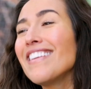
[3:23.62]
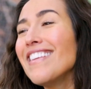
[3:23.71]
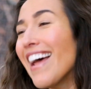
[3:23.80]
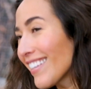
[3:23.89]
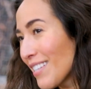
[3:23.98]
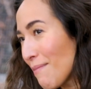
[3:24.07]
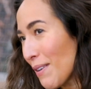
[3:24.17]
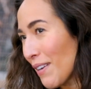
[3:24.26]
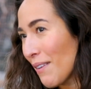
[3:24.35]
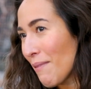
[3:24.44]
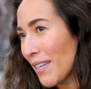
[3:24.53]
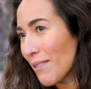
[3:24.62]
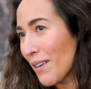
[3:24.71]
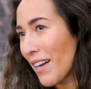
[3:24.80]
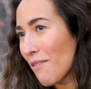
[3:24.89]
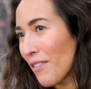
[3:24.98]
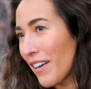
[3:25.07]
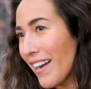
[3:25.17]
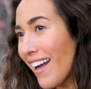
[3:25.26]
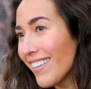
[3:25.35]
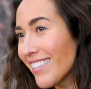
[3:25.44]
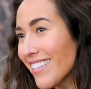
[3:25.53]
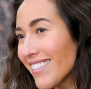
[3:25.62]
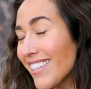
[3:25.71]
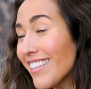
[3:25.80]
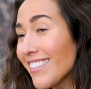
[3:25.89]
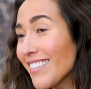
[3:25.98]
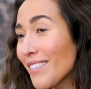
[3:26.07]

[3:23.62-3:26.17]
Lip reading: Next beauty buzzword up for analysis is